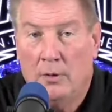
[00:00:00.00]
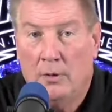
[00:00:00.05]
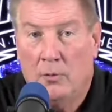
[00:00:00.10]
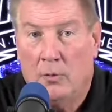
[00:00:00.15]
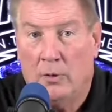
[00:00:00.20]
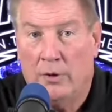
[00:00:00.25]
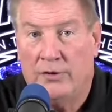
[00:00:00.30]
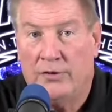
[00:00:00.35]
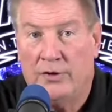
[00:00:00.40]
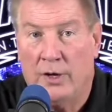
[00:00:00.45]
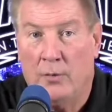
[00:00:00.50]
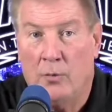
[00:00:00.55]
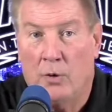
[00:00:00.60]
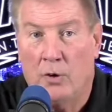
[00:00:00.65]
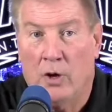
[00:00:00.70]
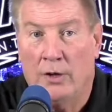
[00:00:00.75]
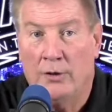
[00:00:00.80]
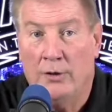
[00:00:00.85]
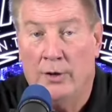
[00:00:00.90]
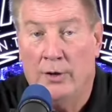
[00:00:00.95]
What do you think went
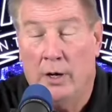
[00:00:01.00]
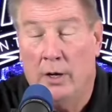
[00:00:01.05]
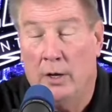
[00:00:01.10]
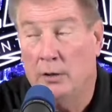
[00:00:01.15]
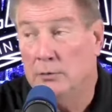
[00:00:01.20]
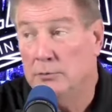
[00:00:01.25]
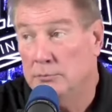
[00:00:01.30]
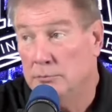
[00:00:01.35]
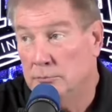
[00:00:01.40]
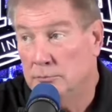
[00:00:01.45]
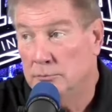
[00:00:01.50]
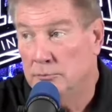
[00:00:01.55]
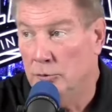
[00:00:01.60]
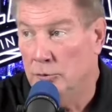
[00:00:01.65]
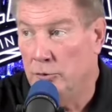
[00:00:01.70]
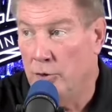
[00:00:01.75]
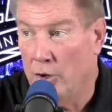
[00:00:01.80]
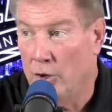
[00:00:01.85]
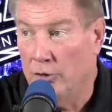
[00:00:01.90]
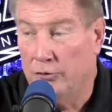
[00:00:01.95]
on there? Who
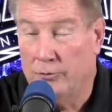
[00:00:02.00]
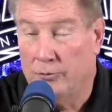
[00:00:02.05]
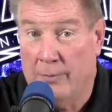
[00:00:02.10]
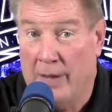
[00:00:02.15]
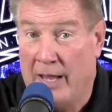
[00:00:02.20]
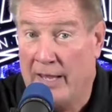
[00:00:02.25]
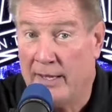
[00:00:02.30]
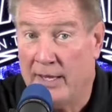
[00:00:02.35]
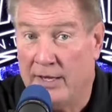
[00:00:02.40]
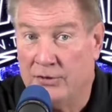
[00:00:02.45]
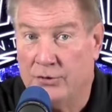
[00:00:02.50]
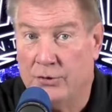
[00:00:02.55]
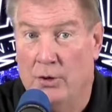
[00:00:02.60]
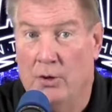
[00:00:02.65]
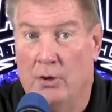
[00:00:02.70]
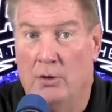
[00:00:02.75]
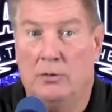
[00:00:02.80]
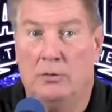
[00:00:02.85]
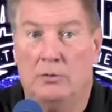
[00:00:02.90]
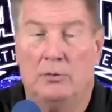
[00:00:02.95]
knows? My guess,
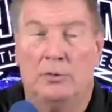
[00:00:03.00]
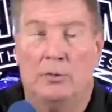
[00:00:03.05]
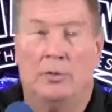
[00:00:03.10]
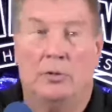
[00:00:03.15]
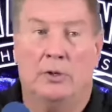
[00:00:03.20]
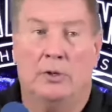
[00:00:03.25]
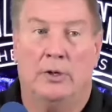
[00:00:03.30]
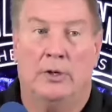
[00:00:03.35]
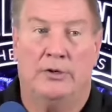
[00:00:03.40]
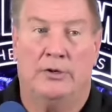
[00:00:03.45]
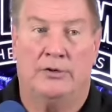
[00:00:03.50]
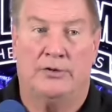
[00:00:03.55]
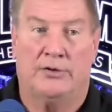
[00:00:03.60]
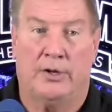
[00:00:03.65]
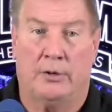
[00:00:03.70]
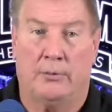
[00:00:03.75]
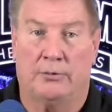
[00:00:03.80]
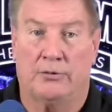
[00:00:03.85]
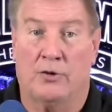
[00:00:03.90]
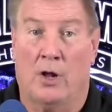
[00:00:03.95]
though, is that
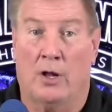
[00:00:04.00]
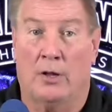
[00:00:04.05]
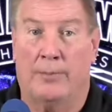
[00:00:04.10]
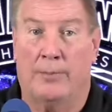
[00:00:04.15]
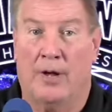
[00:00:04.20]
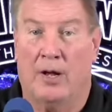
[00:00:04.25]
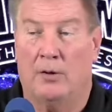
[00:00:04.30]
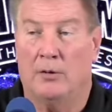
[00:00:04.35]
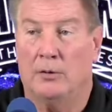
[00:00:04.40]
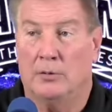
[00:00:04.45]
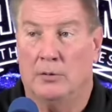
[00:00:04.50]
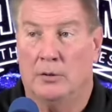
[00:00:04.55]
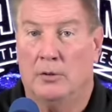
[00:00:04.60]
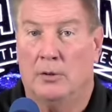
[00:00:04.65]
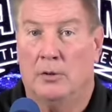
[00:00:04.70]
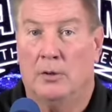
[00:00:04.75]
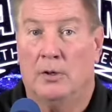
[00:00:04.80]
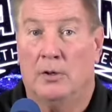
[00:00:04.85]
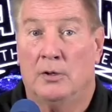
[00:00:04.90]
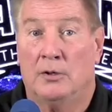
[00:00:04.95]
it was all about
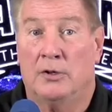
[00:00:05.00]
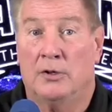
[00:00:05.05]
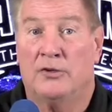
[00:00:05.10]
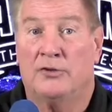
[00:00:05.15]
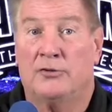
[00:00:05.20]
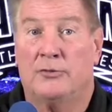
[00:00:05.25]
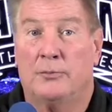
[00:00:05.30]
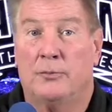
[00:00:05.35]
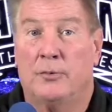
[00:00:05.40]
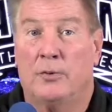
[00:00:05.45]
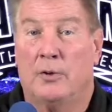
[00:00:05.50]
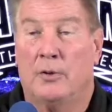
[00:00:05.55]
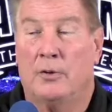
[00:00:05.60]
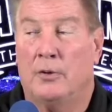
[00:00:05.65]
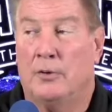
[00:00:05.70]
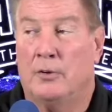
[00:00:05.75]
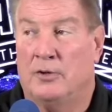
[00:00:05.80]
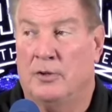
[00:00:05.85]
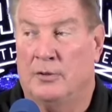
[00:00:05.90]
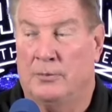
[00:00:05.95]
let's
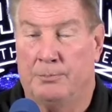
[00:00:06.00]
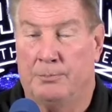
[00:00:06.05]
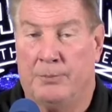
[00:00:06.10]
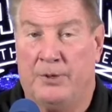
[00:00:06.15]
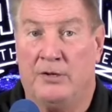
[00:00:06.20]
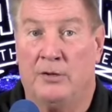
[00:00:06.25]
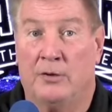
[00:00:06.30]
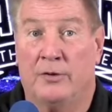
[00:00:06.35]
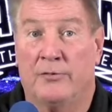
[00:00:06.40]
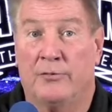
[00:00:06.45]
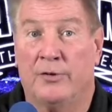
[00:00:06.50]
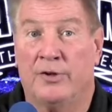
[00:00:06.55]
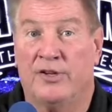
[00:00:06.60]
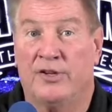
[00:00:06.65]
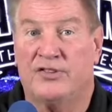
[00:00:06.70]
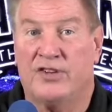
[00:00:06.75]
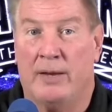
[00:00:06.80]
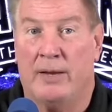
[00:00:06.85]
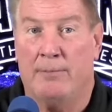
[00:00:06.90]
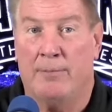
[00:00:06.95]
be delivering the
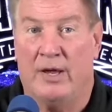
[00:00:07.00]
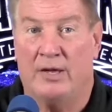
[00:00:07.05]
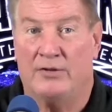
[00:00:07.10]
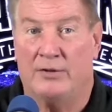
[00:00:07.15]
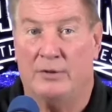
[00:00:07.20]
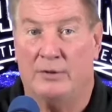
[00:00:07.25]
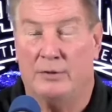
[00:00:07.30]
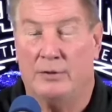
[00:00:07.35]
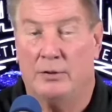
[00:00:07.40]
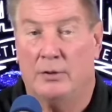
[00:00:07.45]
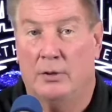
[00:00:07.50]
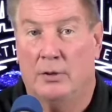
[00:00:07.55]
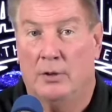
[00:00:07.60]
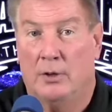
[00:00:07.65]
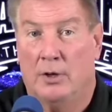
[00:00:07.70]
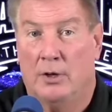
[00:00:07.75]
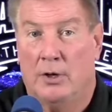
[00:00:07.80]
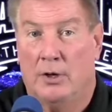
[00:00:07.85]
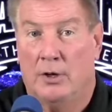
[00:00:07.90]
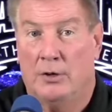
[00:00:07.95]
same message.
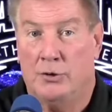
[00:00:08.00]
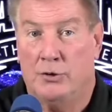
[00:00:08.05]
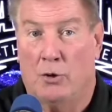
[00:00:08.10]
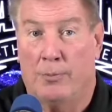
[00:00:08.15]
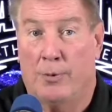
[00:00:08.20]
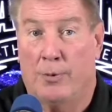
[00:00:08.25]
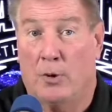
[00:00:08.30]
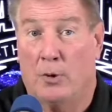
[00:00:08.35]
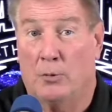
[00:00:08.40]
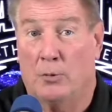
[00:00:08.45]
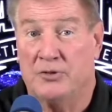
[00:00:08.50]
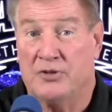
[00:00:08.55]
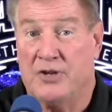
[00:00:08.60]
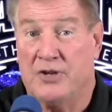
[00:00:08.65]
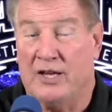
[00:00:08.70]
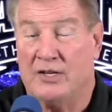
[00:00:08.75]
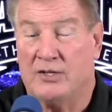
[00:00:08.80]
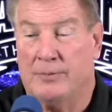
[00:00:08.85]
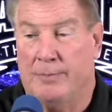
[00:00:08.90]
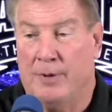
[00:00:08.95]
Joe Burrow was
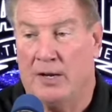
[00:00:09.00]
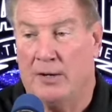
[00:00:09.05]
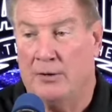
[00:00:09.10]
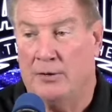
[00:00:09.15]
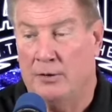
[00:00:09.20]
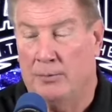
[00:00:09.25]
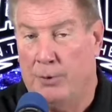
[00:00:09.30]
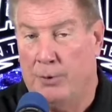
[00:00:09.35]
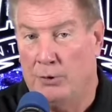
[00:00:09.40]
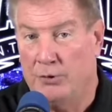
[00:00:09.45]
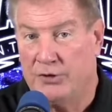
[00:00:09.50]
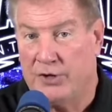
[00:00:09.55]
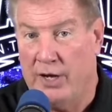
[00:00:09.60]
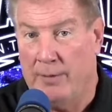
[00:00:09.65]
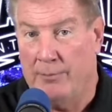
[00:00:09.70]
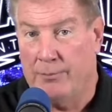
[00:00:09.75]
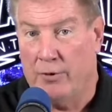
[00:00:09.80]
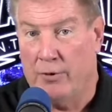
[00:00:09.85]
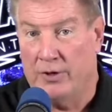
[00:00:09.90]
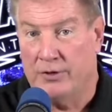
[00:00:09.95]
asked about it in the
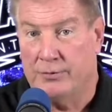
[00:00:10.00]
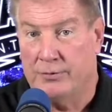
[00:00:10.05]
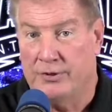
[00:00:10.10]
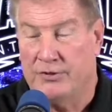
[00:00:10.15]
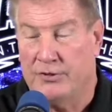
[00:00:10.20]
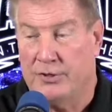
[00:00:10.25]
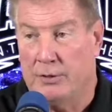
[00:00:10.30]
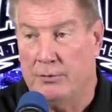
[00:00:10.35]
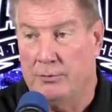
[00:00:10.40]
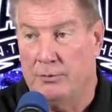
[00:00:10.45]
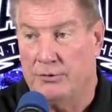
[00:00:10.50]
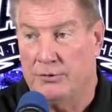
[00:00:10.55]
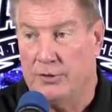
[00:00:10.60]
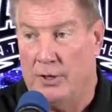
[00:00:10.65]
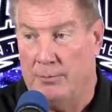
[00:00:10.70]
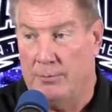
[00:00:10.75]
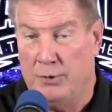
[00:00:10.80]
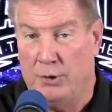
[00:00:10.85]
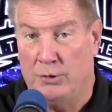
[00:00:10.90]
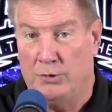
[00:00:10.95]
post-game press where he said it was
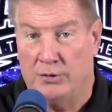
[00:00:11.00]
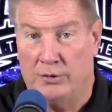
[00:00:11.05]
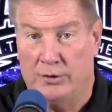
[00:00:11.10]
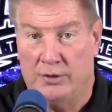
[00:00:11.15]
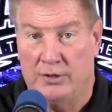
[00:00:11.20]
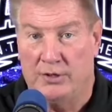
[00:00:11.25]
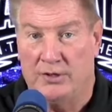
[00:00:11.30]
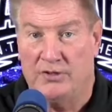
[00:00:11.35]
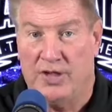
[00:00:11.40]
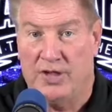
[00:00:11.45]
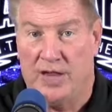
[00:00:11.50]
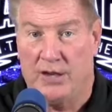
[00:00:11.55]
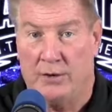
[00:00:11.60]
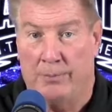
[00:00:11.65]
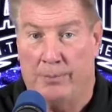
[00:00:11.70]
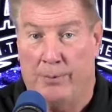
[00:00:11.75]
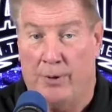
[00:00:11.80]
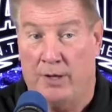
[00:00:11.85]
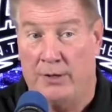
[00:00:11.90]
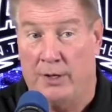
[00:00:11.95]
mutually decided
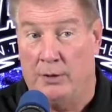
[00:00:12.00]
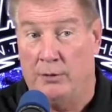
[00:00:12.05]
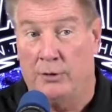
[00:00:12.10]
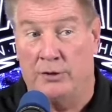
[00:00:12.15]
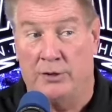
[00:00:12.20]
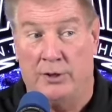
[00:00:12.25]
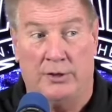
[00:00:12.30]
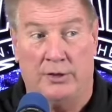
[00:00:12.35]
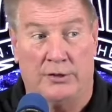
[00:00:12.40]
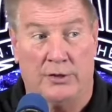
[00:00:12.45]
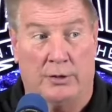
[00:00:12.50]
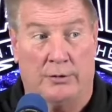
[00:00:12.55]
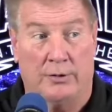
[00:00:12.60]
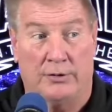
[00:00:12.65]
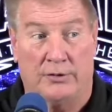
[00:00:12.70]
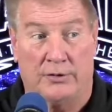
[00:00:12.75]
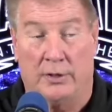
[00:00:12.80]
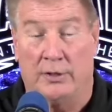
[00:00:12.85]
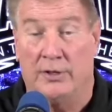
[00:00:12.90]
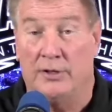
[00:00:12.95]
upon. They looked at each other
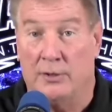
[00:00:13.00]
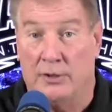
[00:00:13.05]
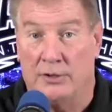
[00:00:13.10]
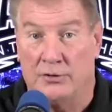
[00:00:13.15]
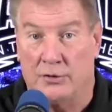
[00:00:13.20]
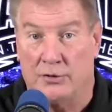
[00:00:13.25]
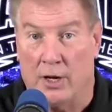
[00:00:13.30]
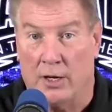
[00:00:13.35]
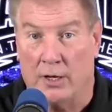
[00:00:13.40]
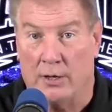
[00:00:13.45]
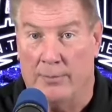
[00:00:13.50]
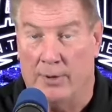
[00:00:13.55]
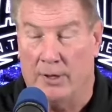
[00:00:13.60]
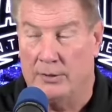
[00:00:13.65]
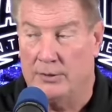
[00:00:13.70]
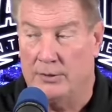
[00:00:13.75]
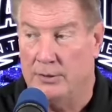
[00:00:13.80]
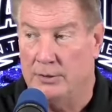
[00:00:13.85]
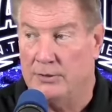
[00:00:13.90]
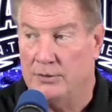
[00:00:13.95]
and said, let's talk
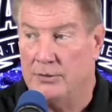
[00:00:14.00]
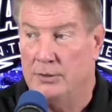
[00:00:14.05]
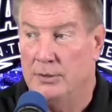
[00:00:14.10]
about this.